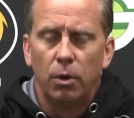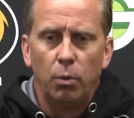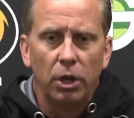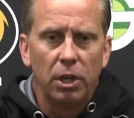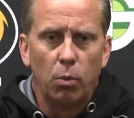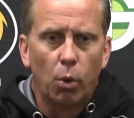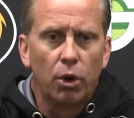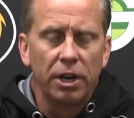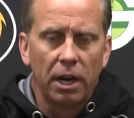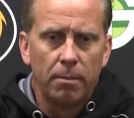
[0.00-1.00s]
really
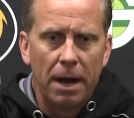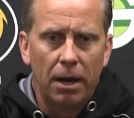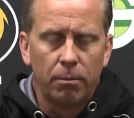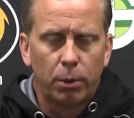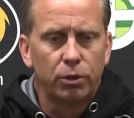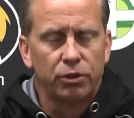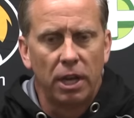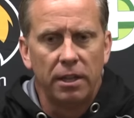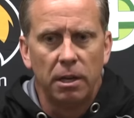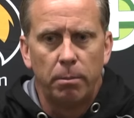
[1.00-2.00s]
worrying about per
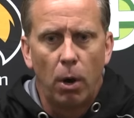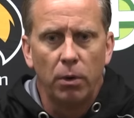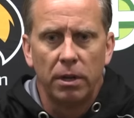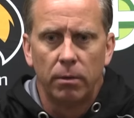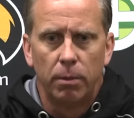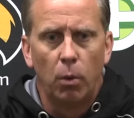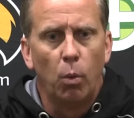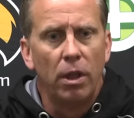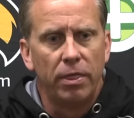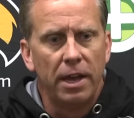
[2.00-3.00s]
se the opponent, but
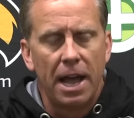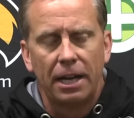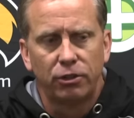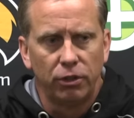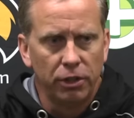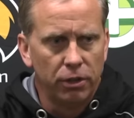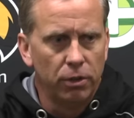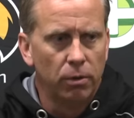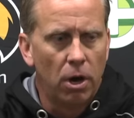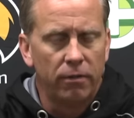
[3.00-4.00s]
what they actually
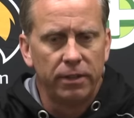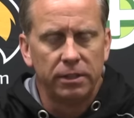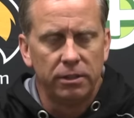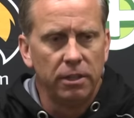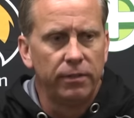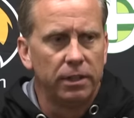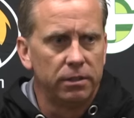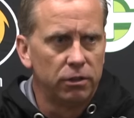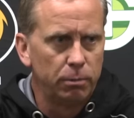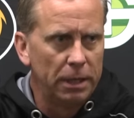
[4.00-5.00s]
do. Offense, defense,
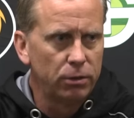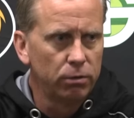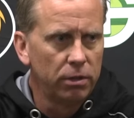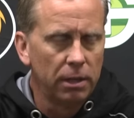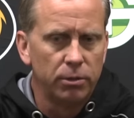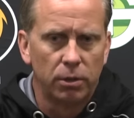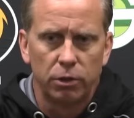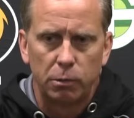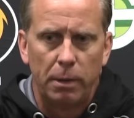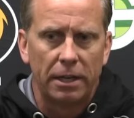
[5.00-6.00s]
and special teams,
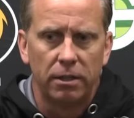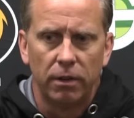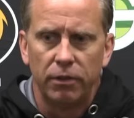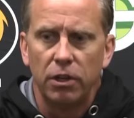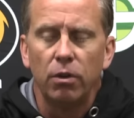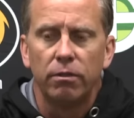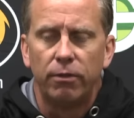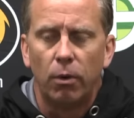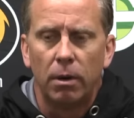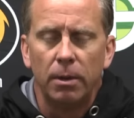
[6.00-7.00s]
irrespective of the
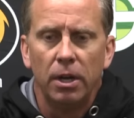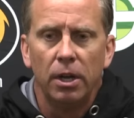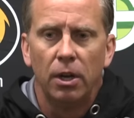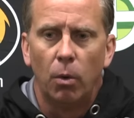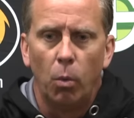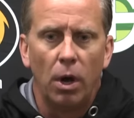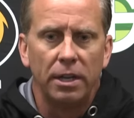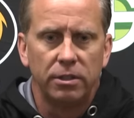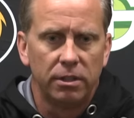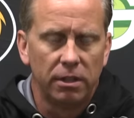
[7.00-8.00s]
uniform, what
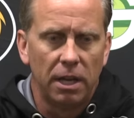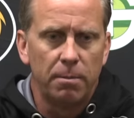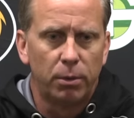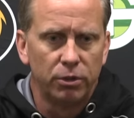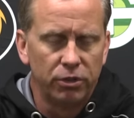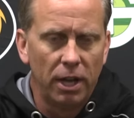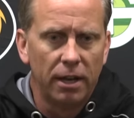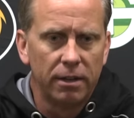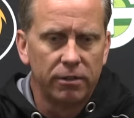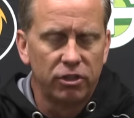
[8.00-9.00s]
is it that they
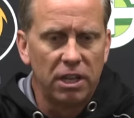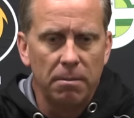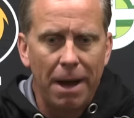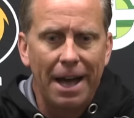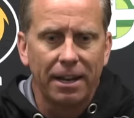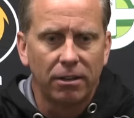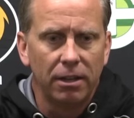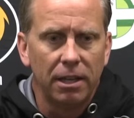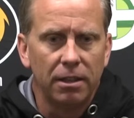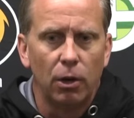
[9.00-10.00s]
present
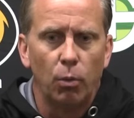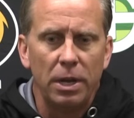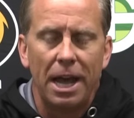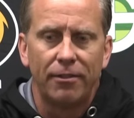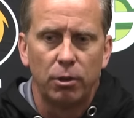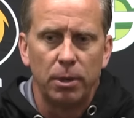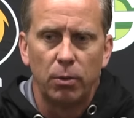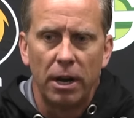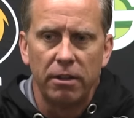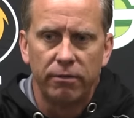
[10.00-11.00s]
schematically that we have to be
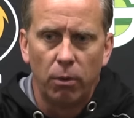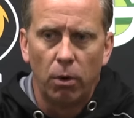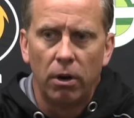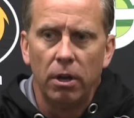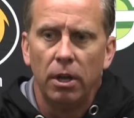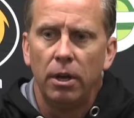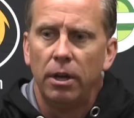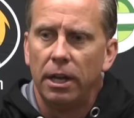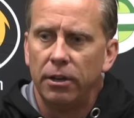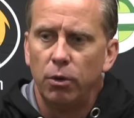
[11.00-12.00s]
ready for
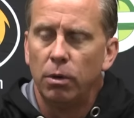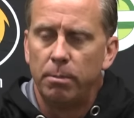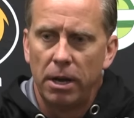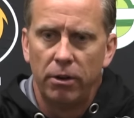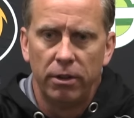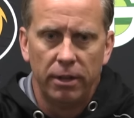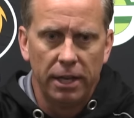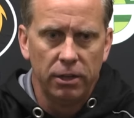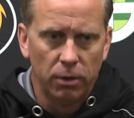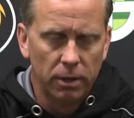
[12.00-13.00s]
and do it better than
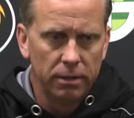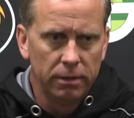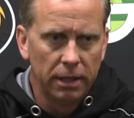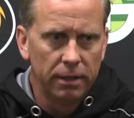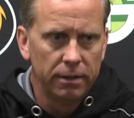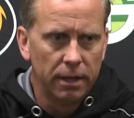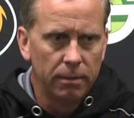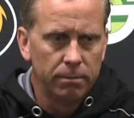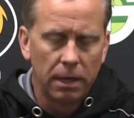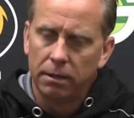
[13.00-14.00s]
they do it. And
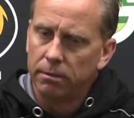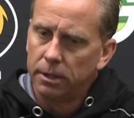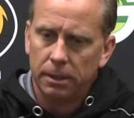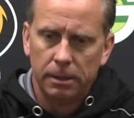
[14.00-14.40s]
um, that